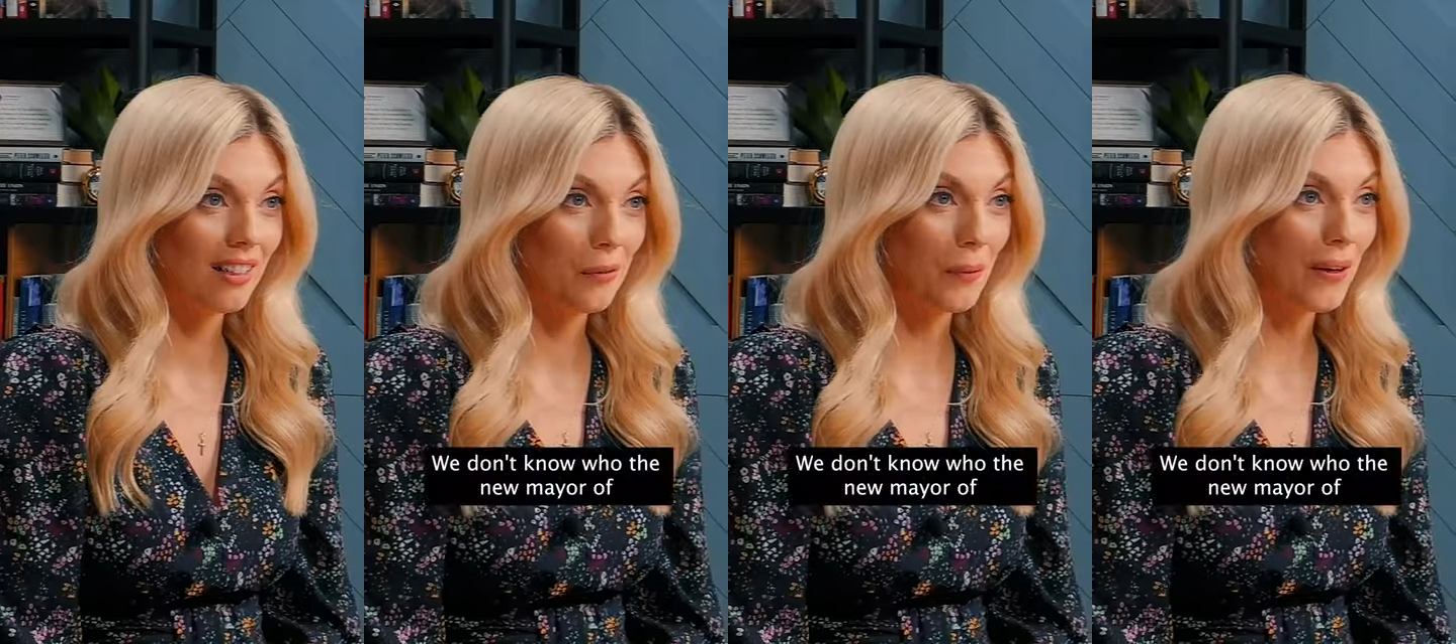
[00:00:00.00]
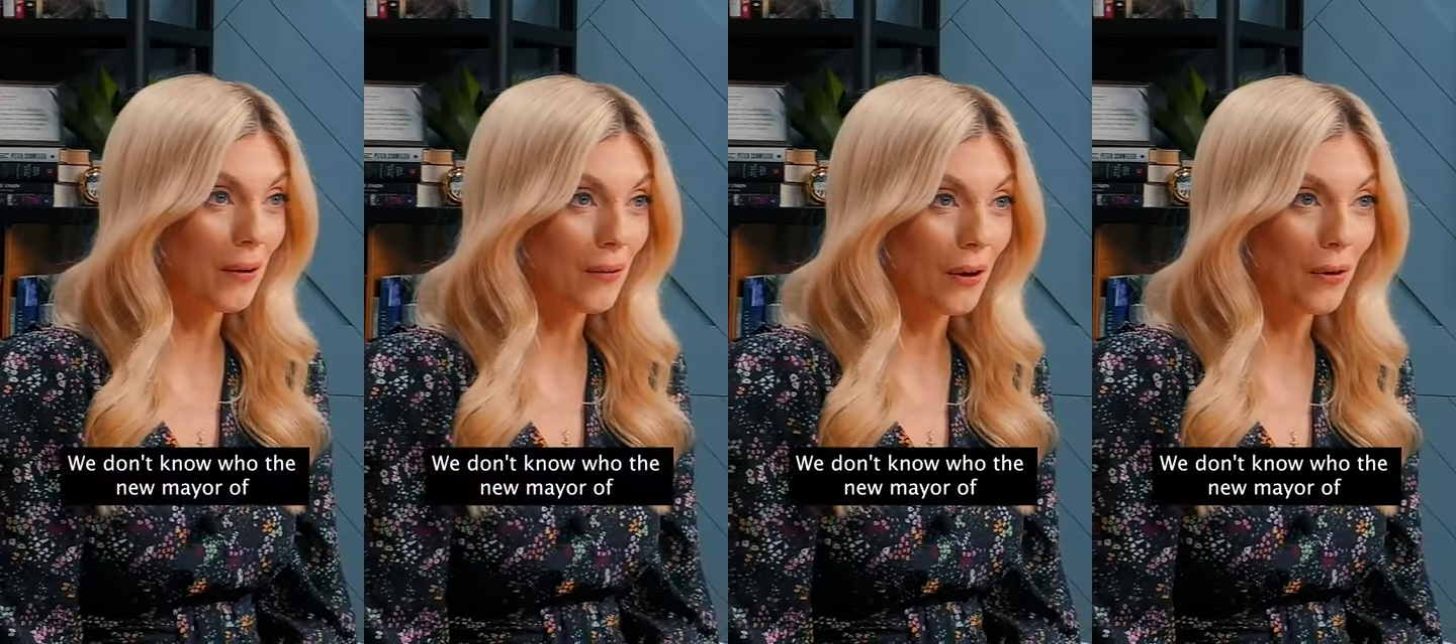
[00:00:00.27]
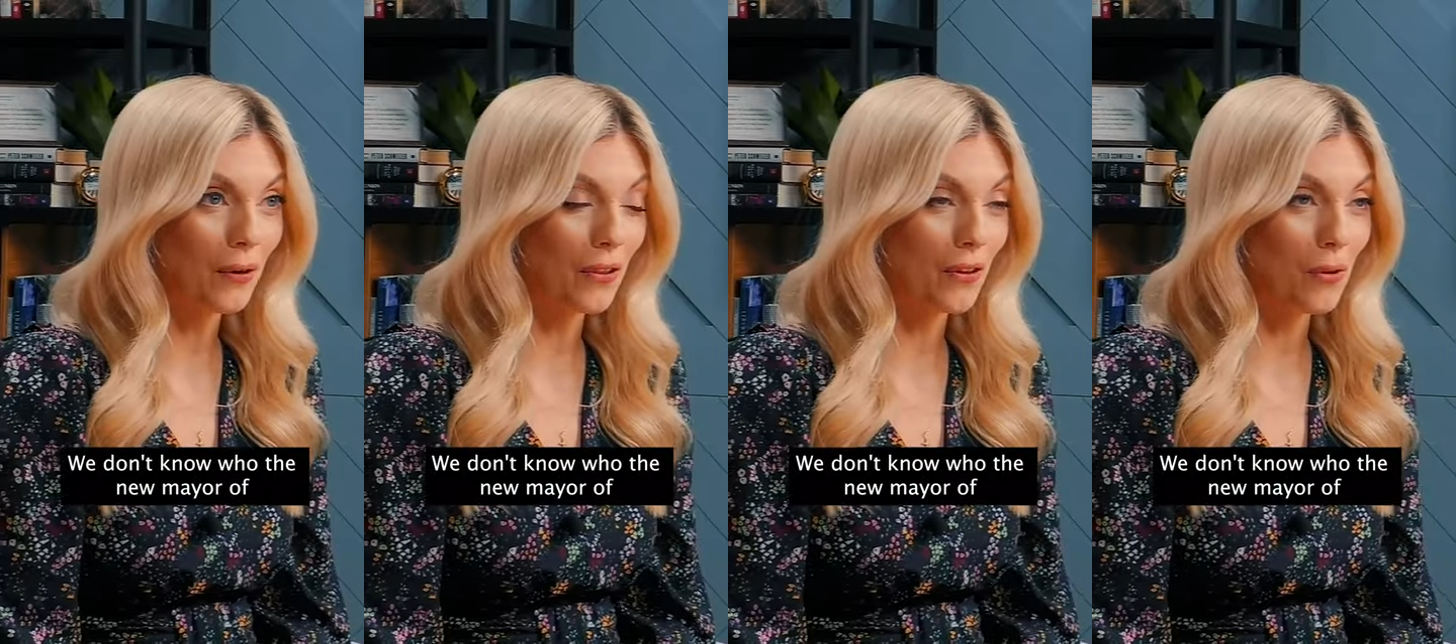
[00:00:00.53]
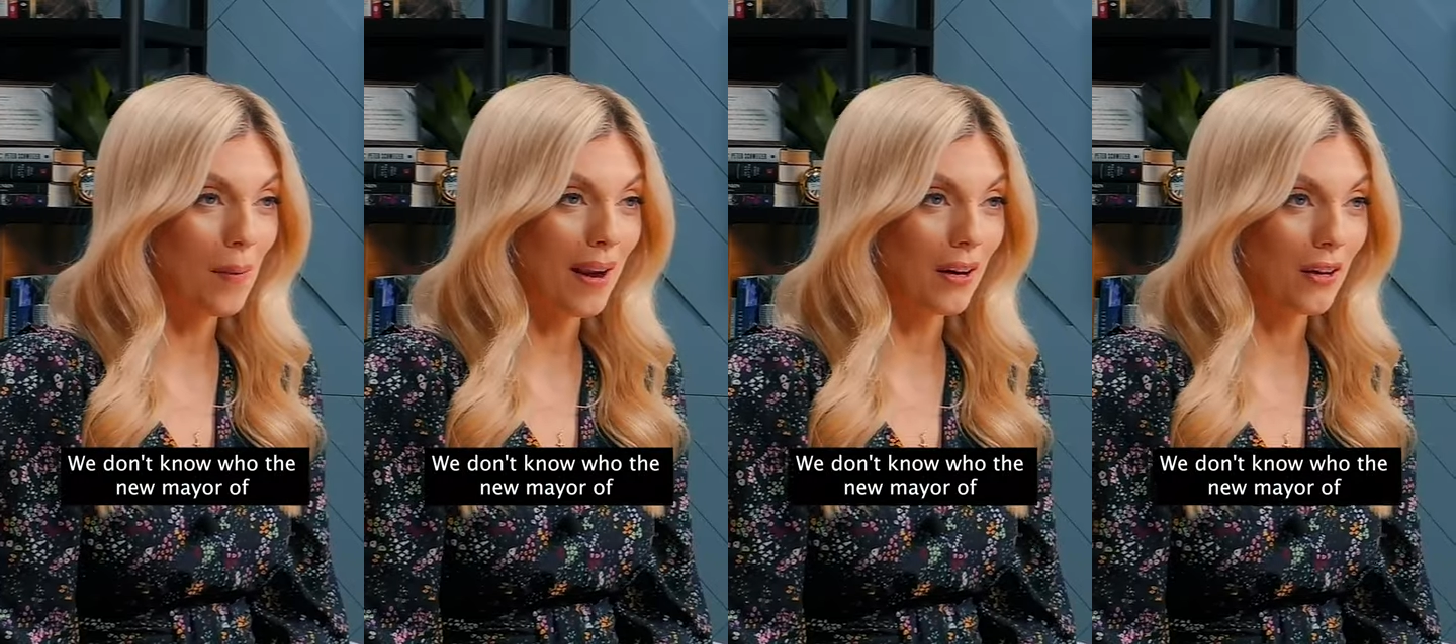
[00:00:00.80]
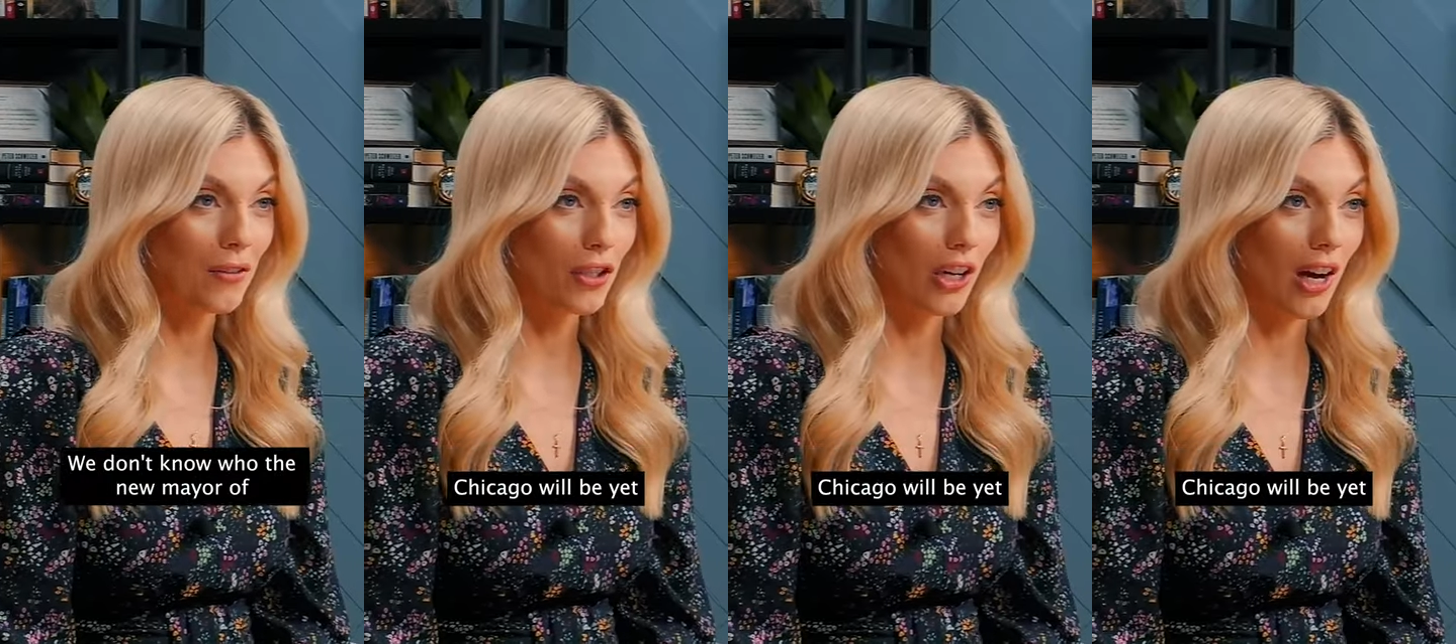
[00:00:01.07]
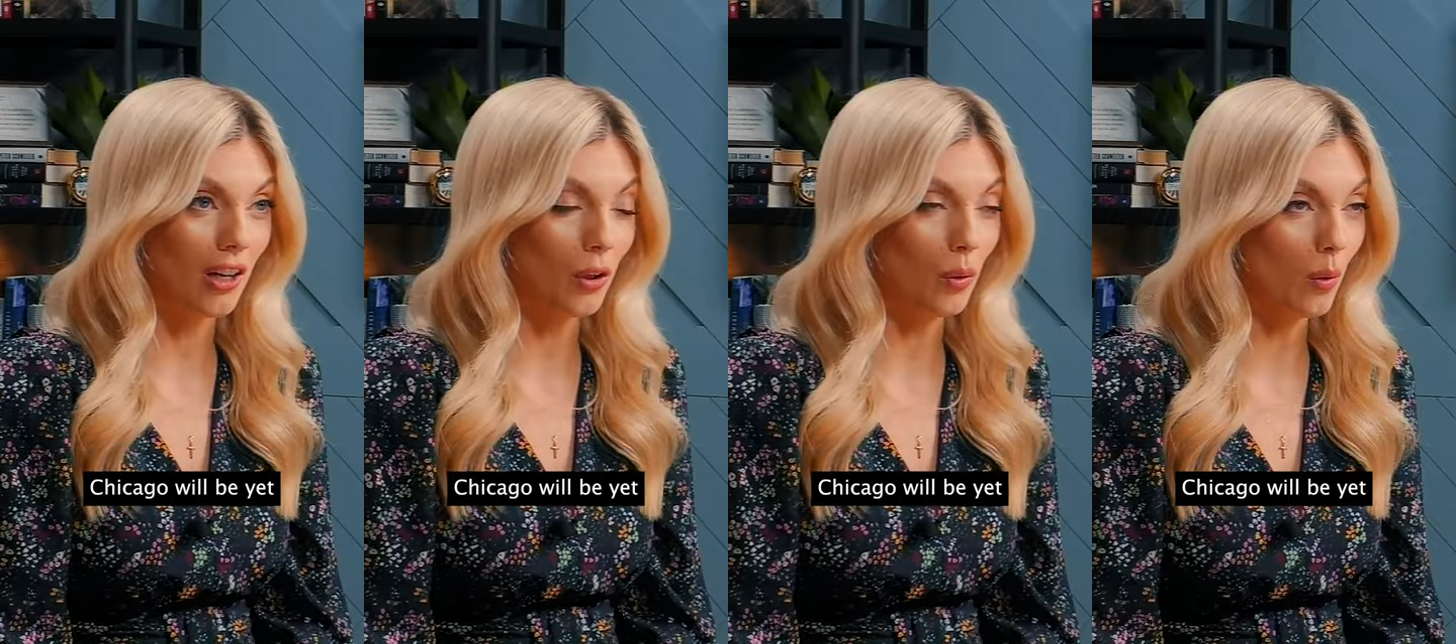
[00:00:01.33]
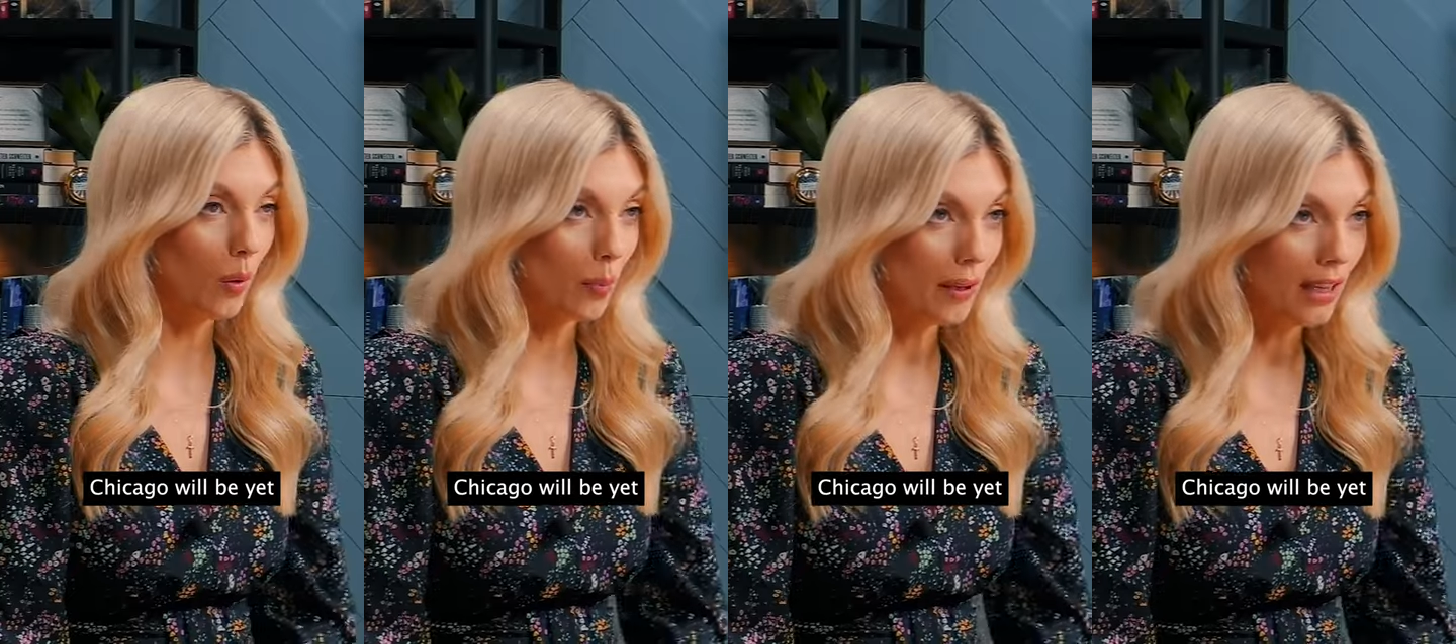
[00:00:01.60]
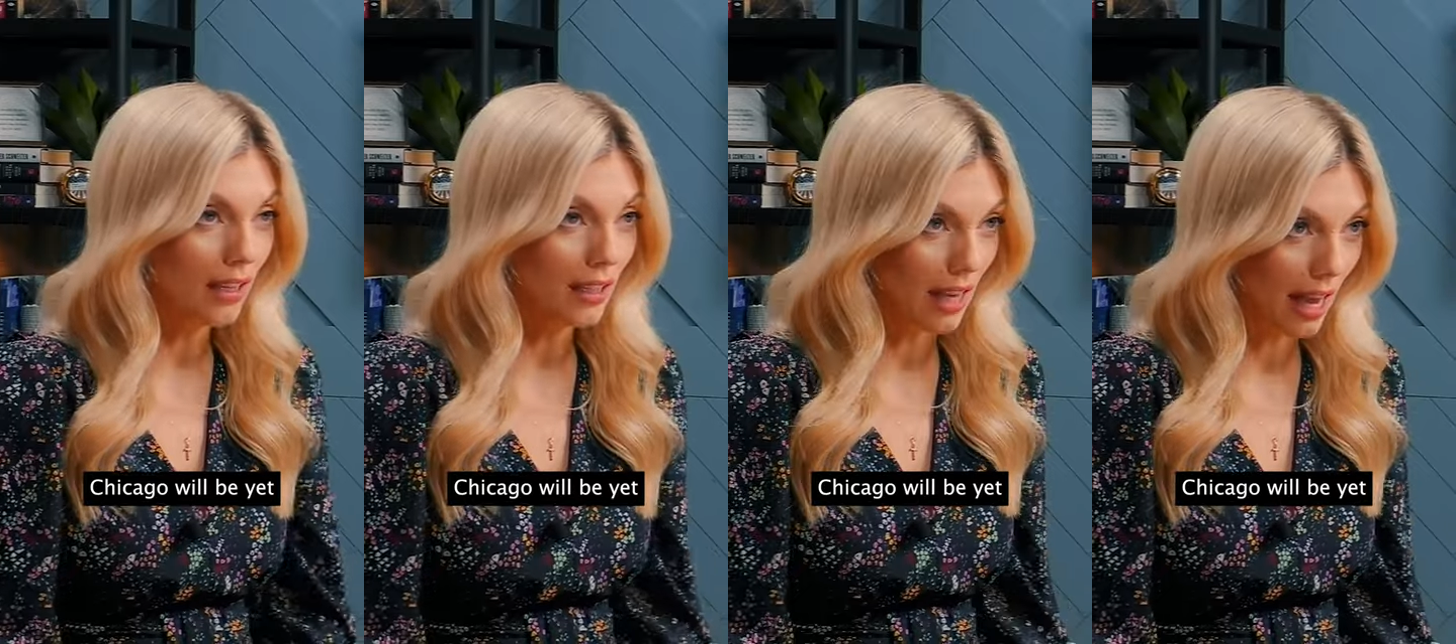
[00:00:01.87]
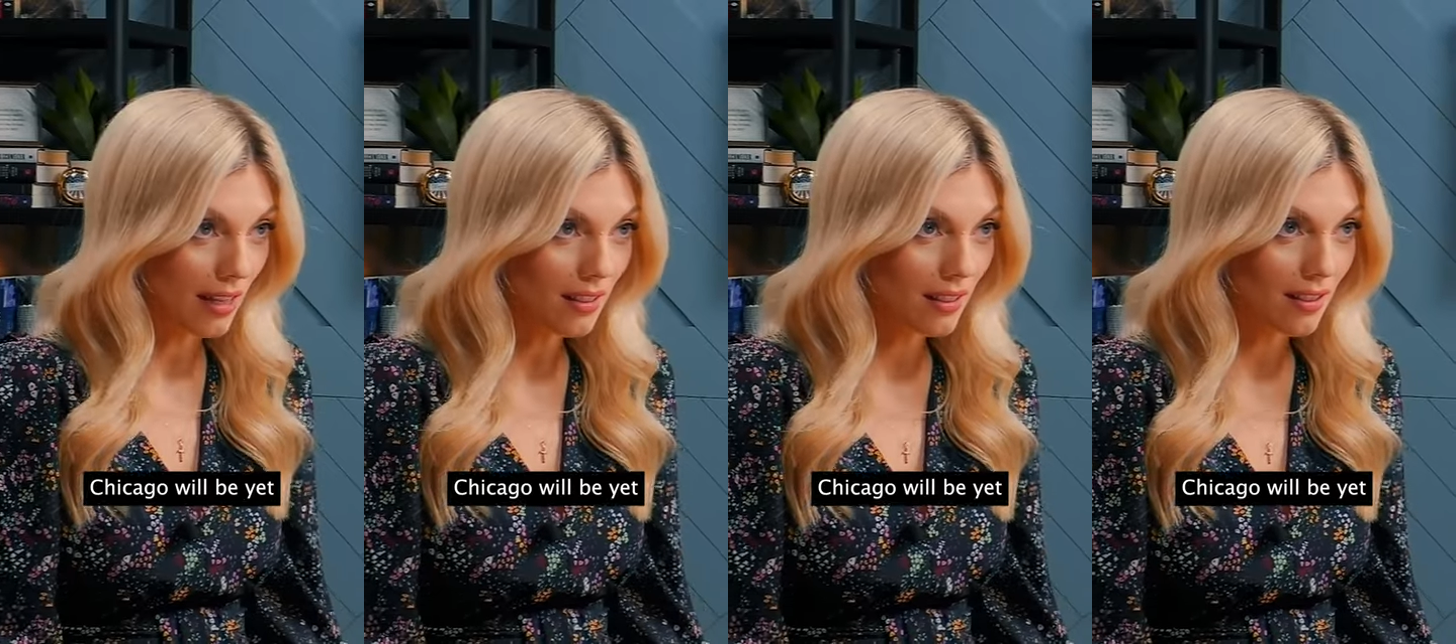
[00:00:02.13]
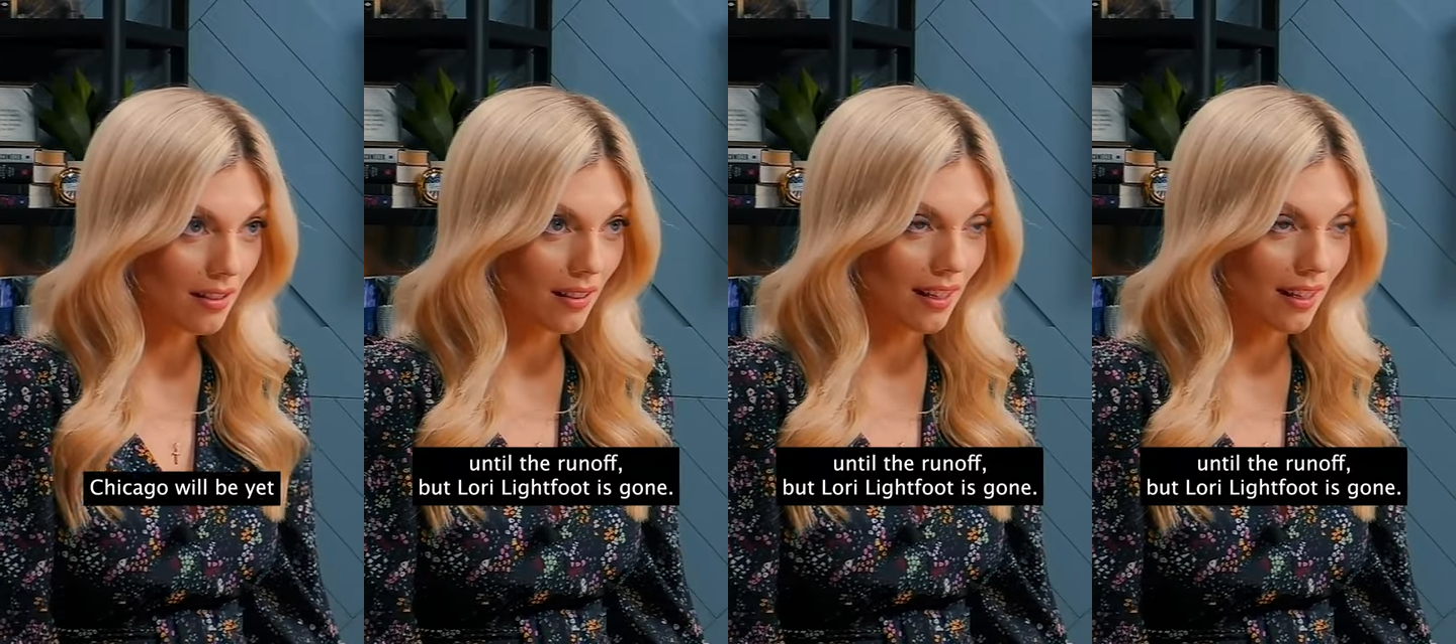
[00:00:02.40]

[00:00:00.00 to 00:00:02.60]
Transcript: We don't know who the new mayor of Chicago will be yet